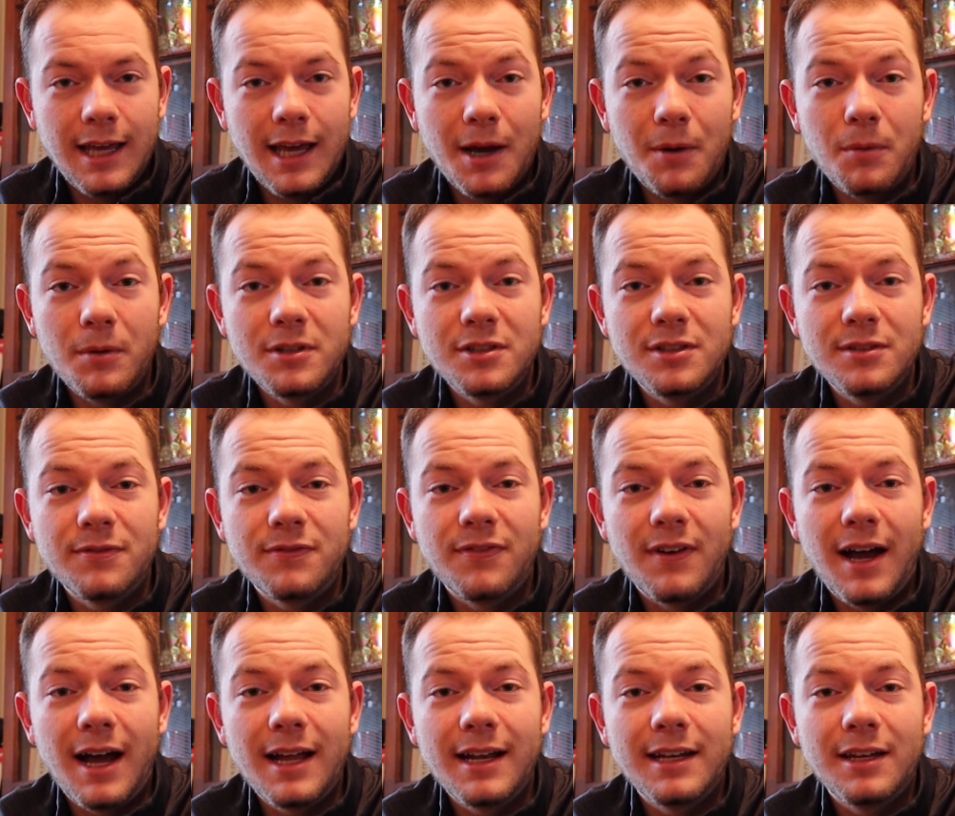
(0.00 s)
And once you
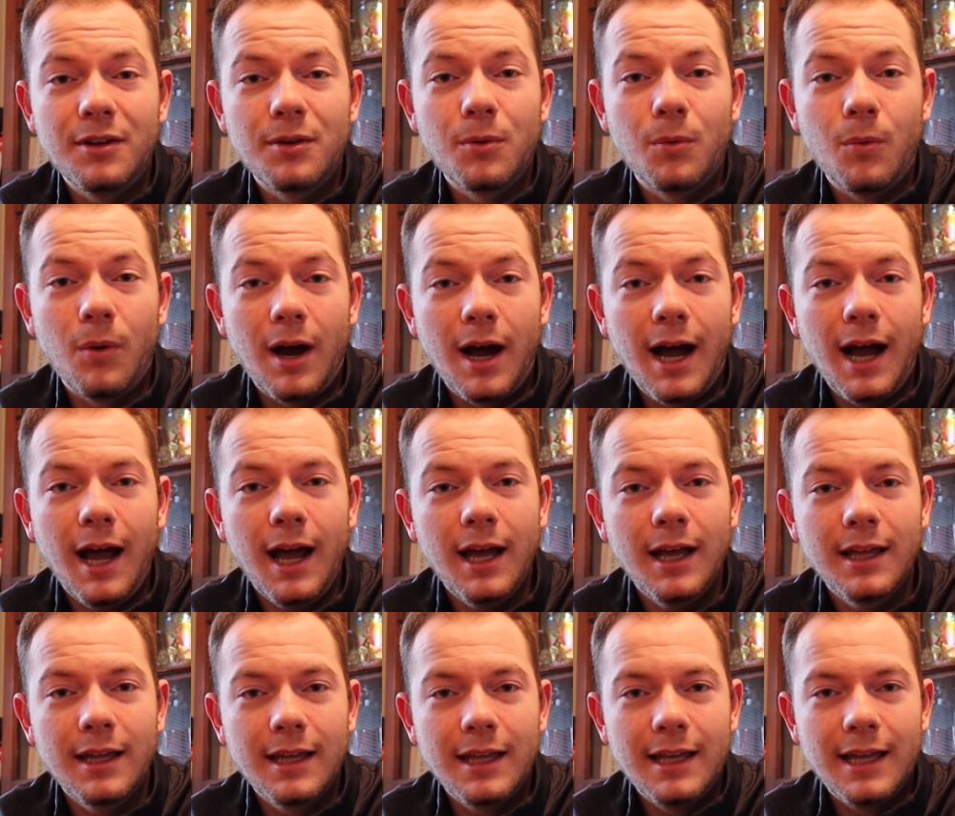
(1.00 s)
find your
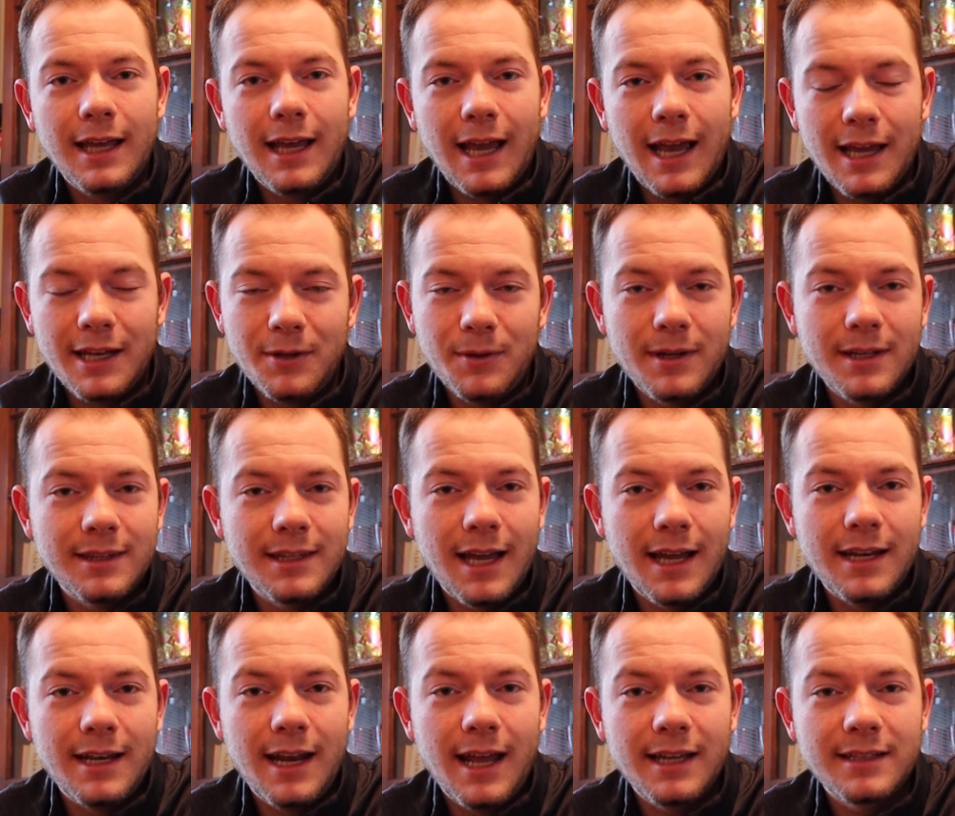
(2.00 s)
why and you hit
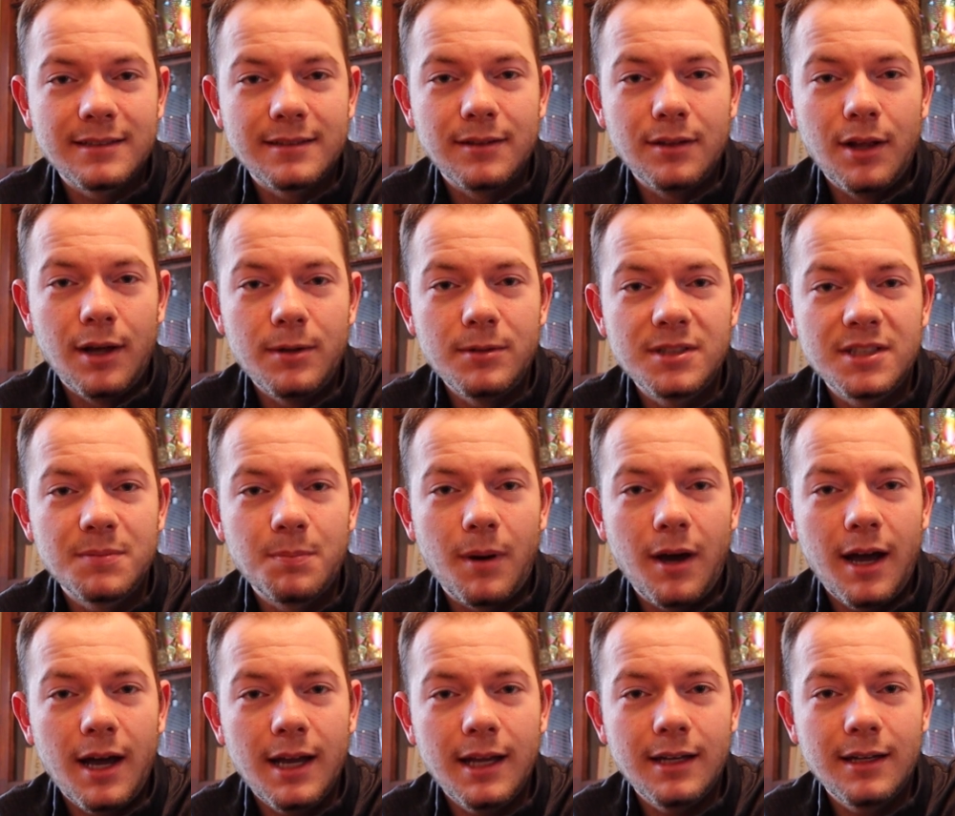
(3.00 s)
that next low
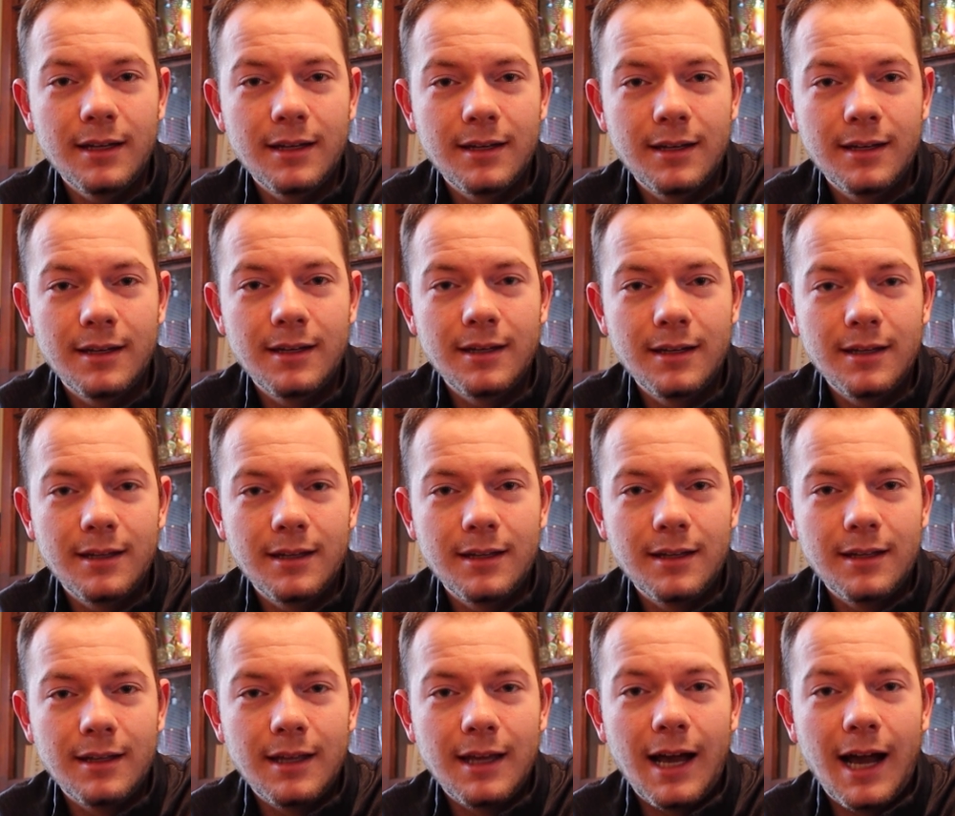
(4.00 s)
spot,
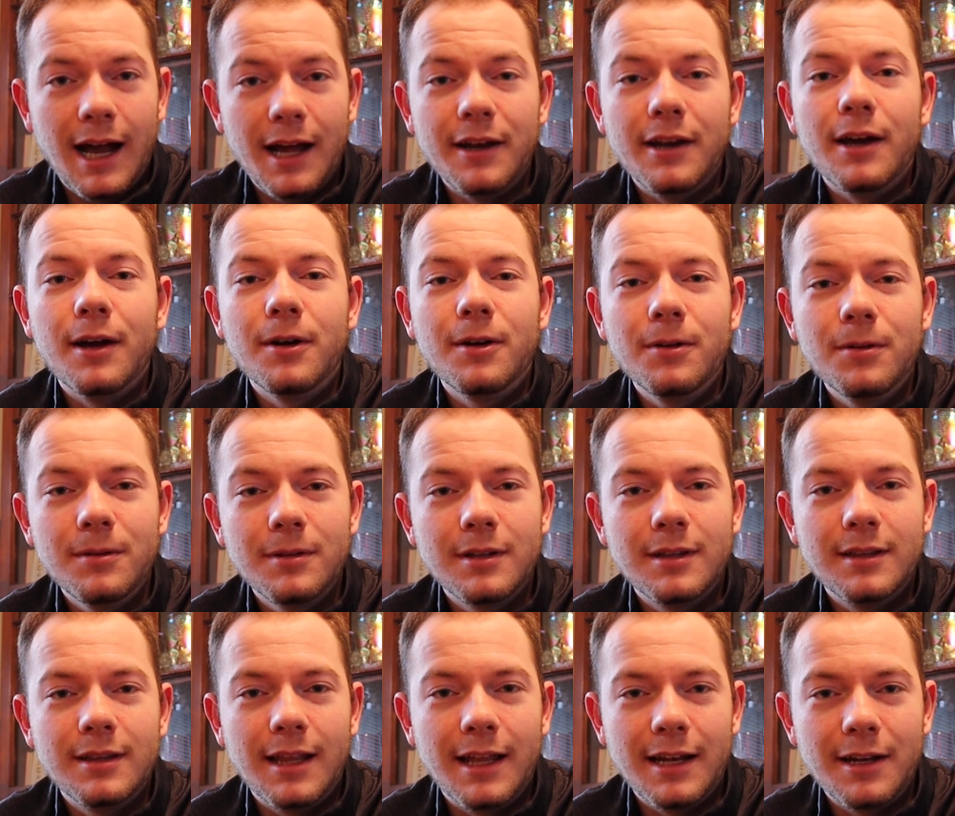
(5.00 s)
I know
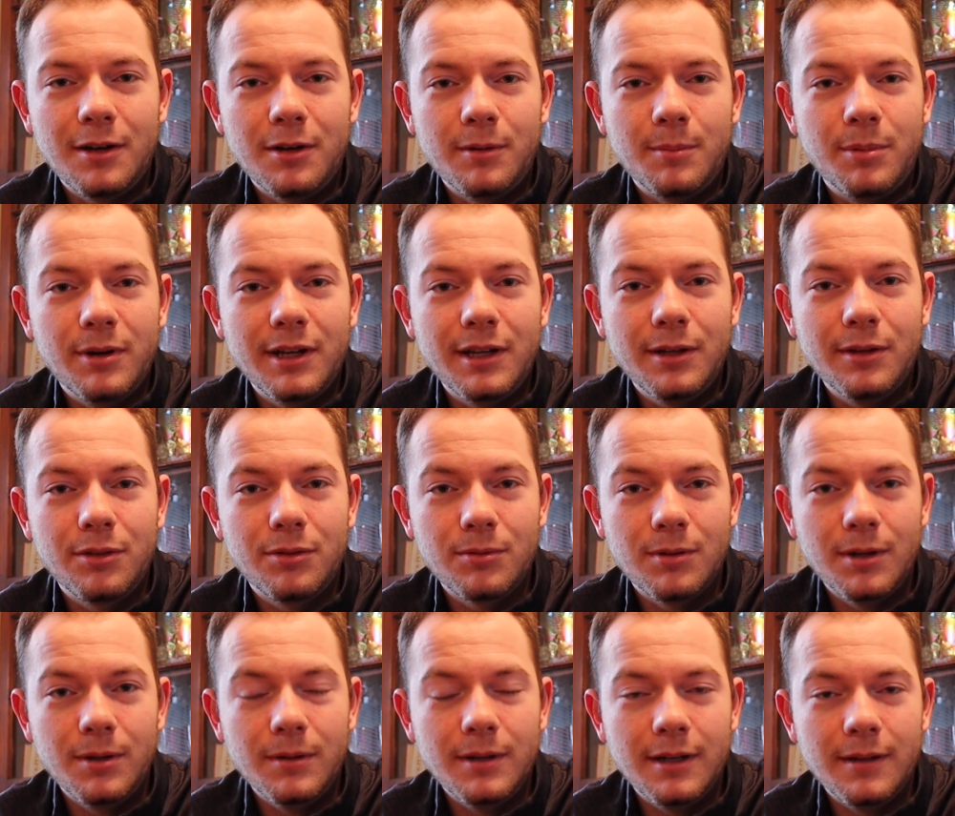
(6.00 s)
that it'll bring you
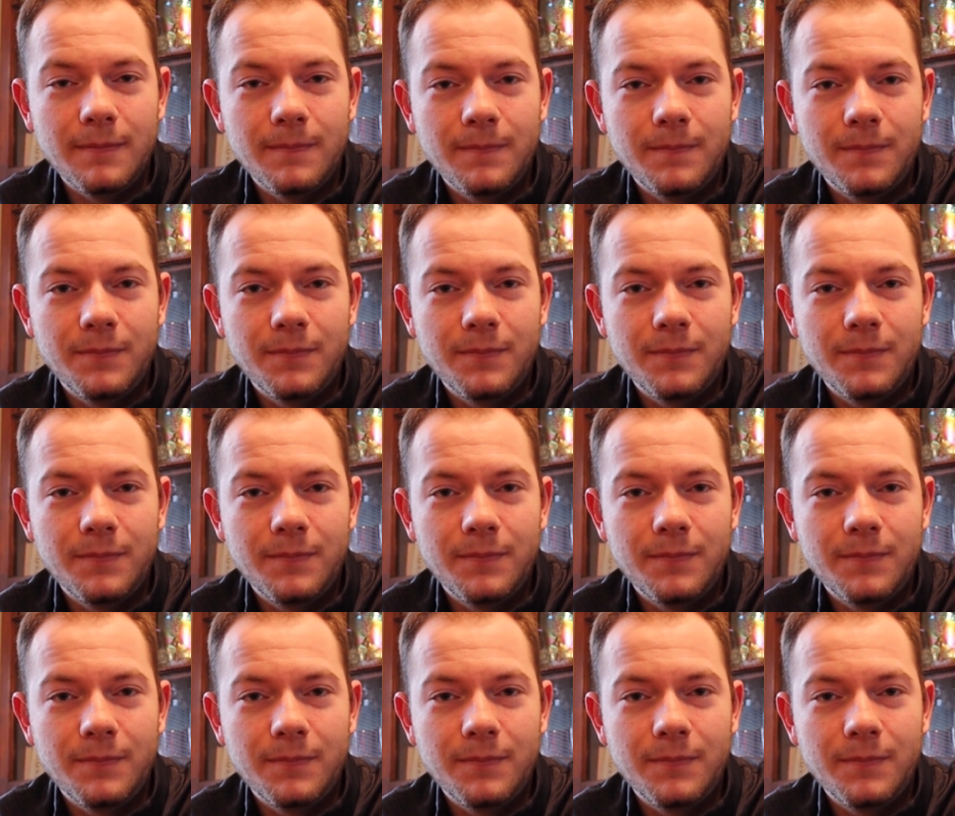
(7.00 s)
through it.